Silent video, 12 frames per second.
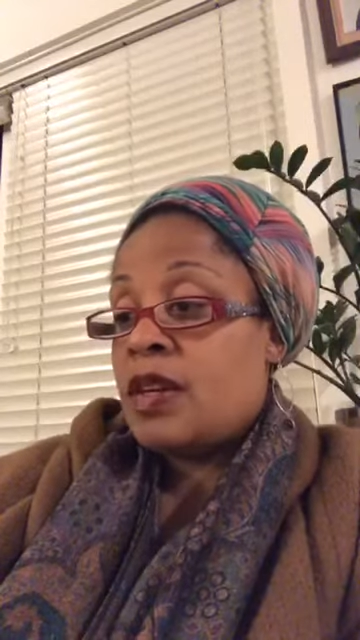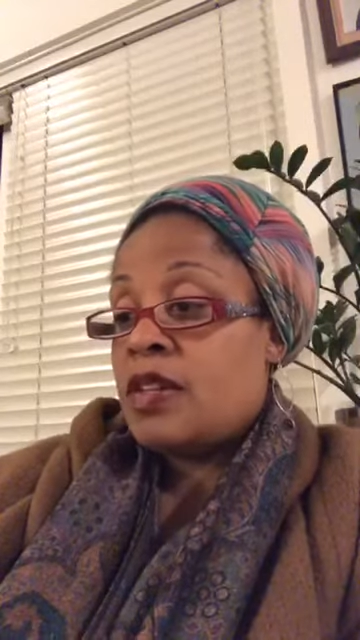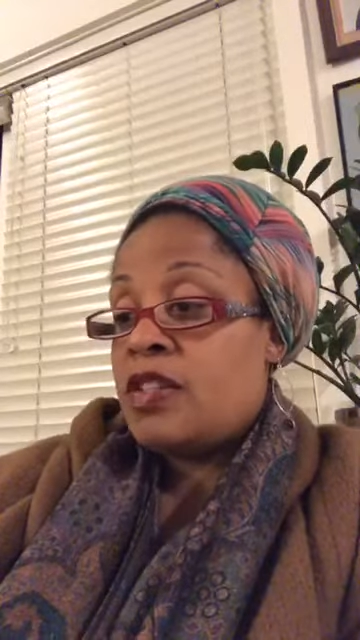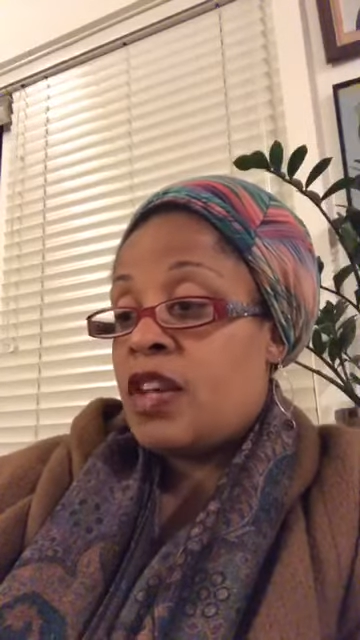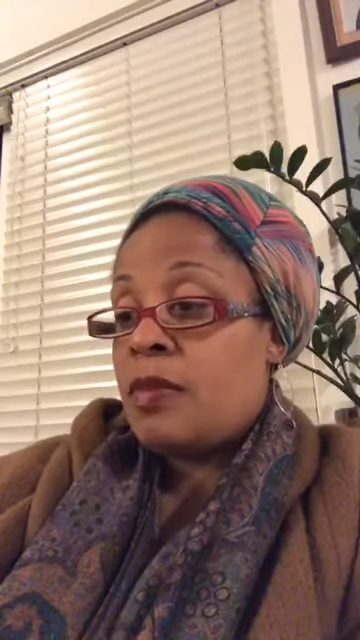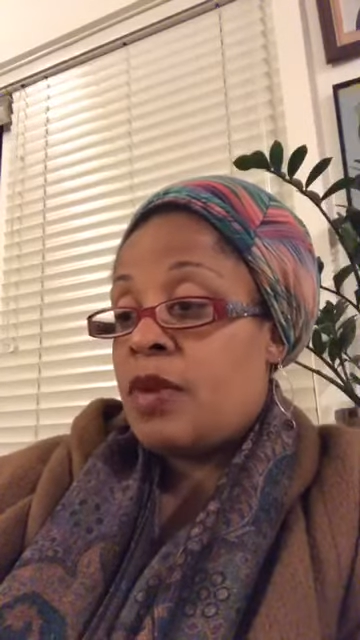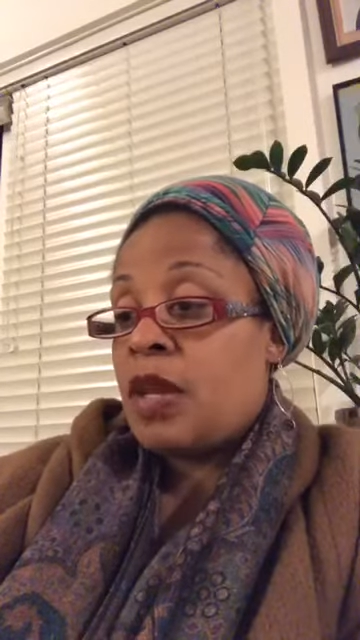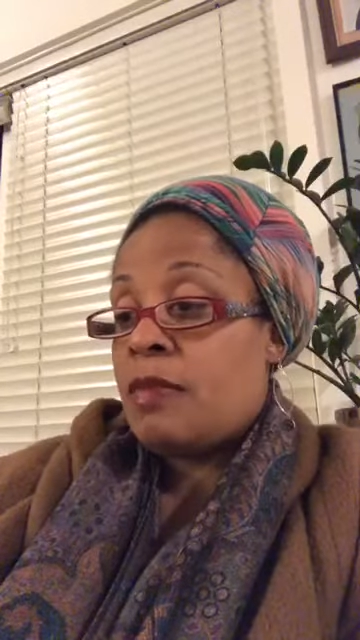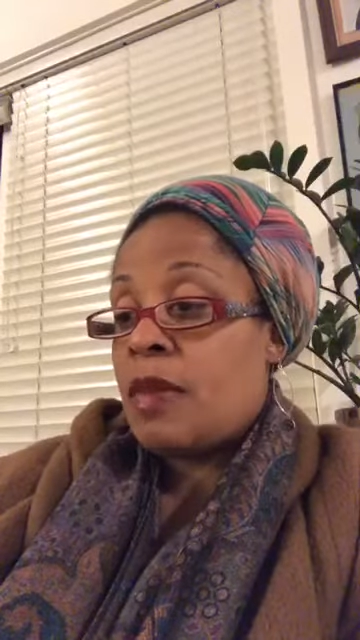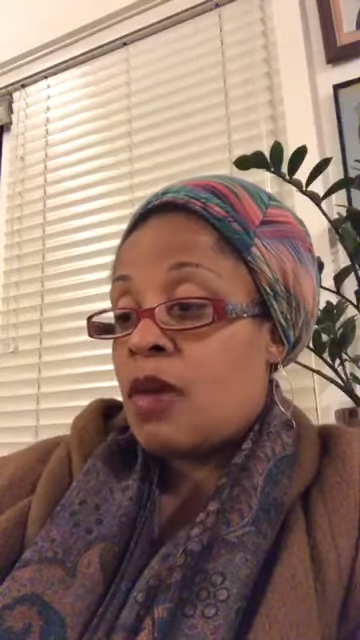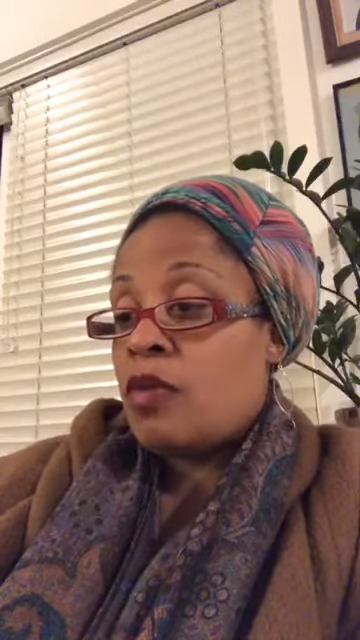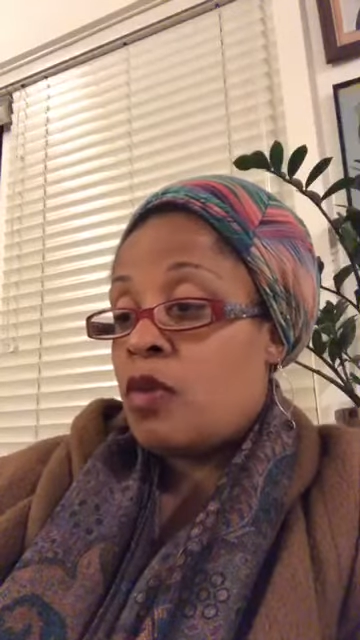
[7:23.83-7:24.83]
She had been in
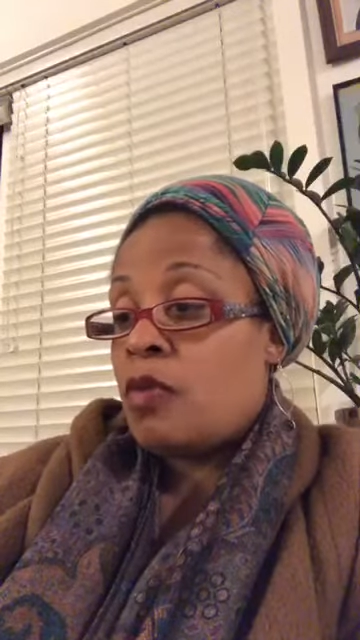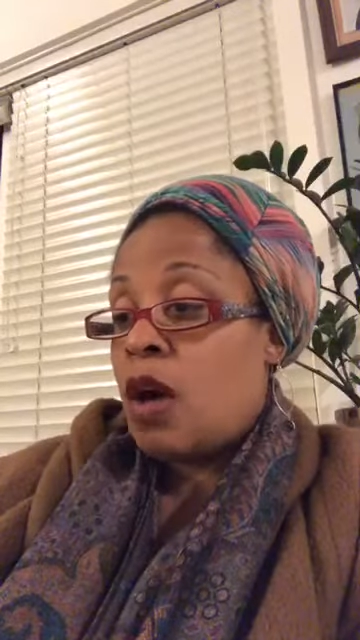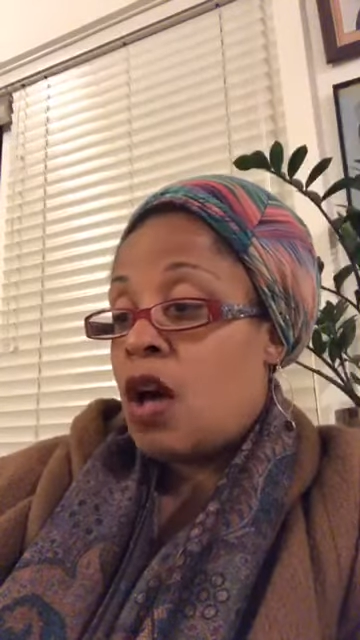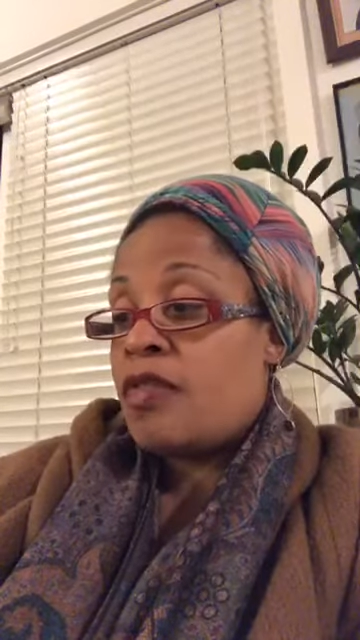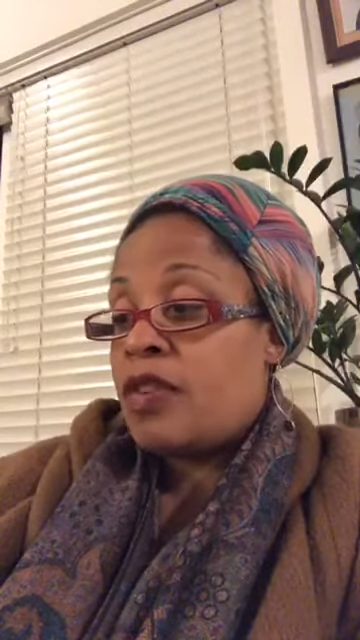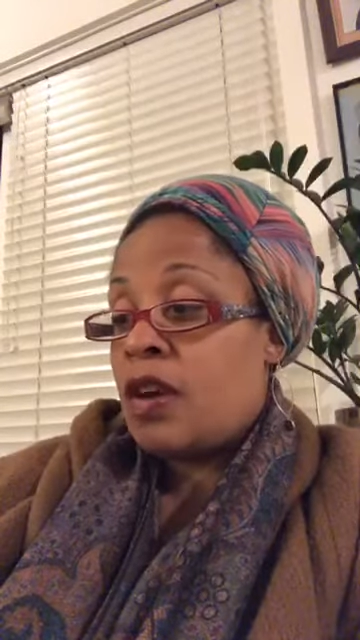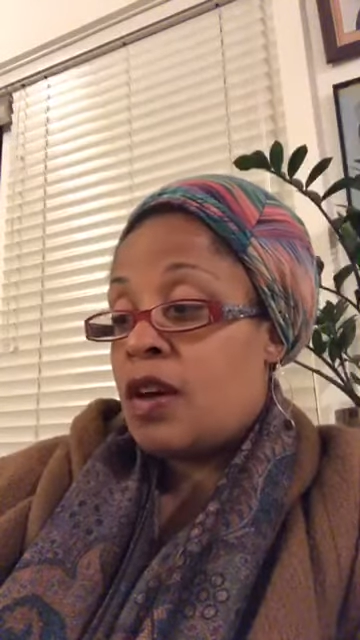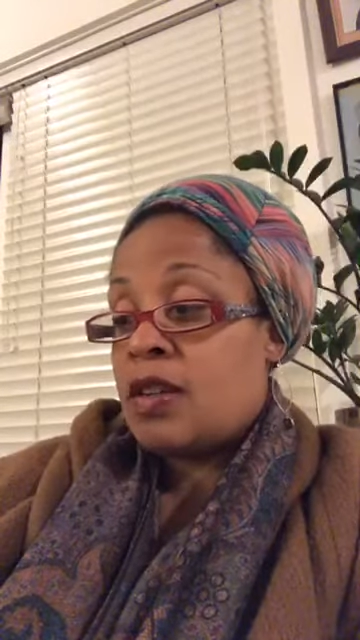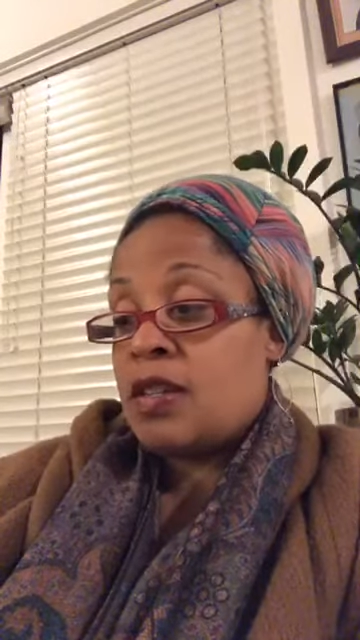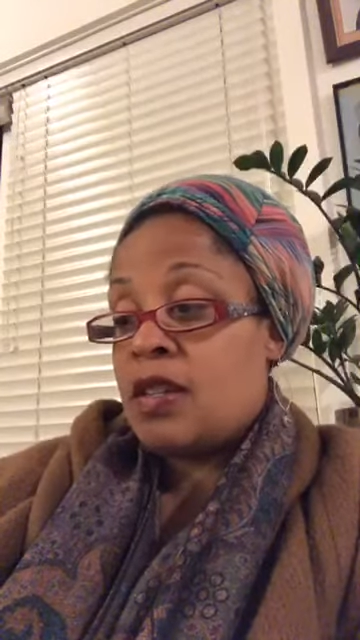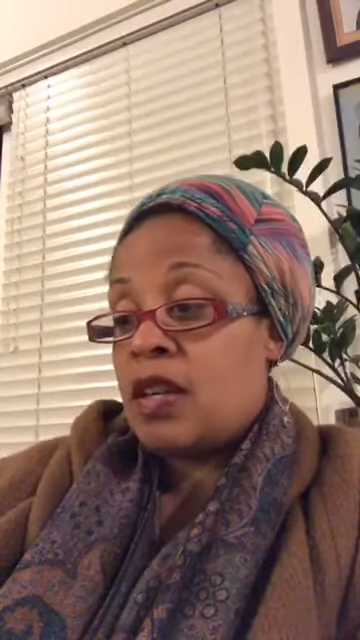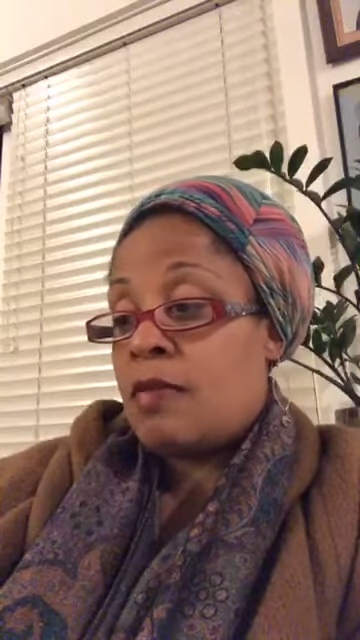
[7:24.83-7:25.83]
my room off and on to
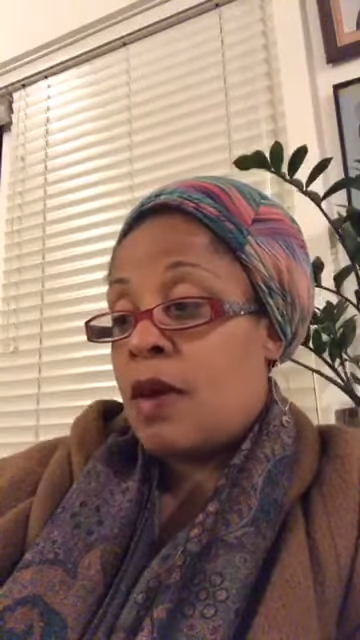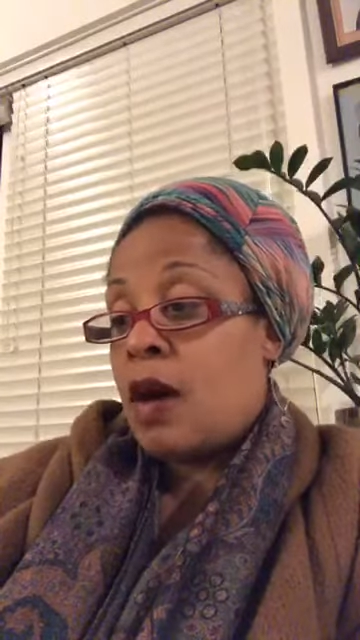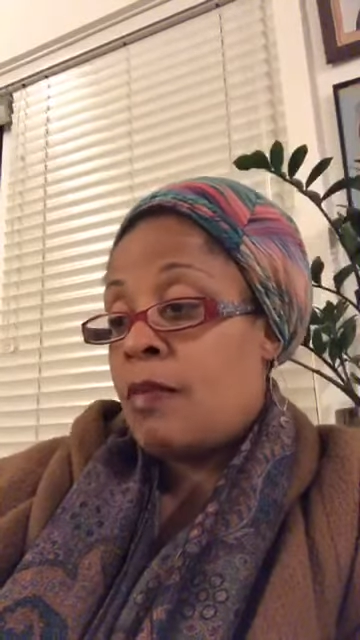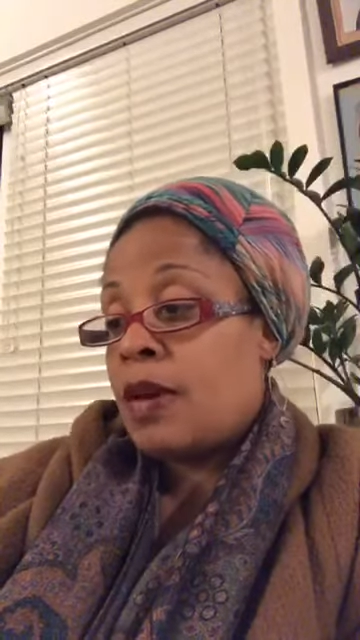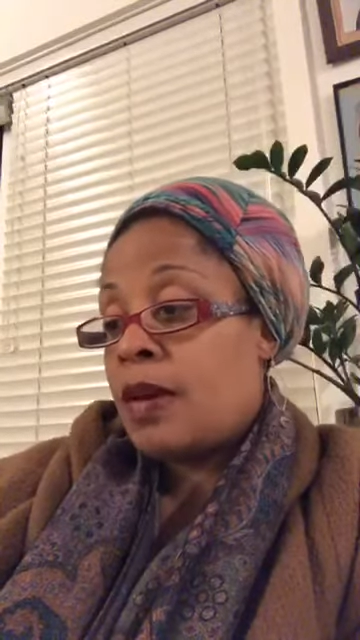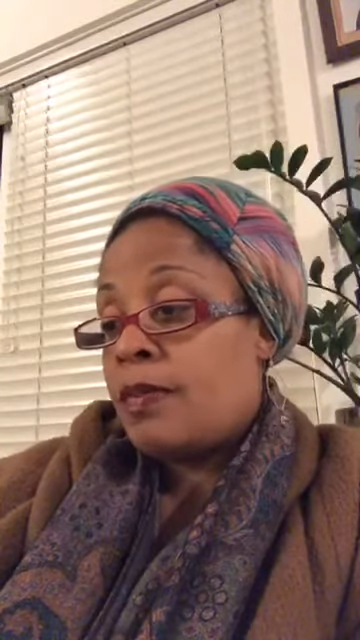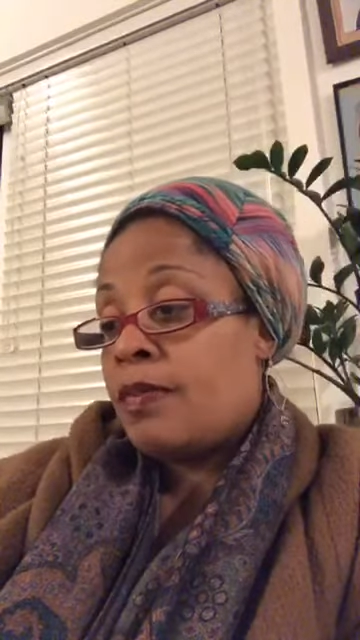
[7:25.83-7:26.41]
see about me.